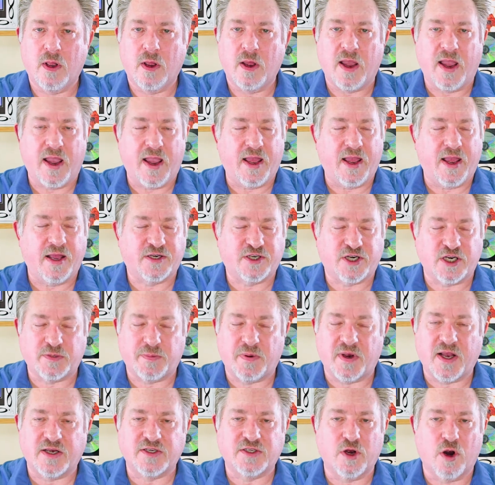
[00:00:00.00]
It's just
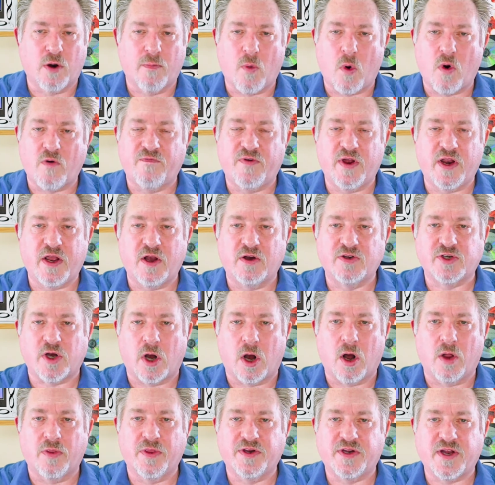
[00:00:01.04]
because there are more videos
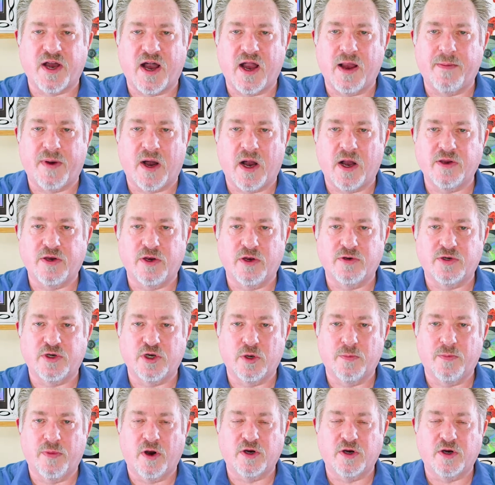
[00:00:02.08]
all the time on YouTube.